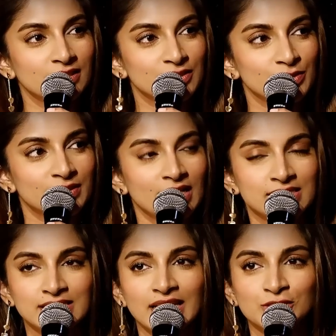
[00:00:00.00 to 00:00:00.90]
So
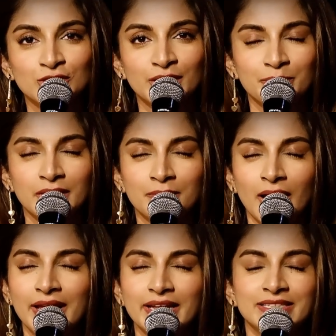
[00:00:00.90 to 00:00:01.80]
that's essentially been
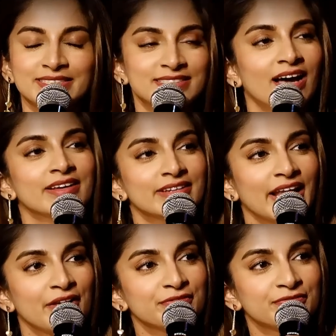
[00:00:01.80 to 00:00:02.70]
my entire life.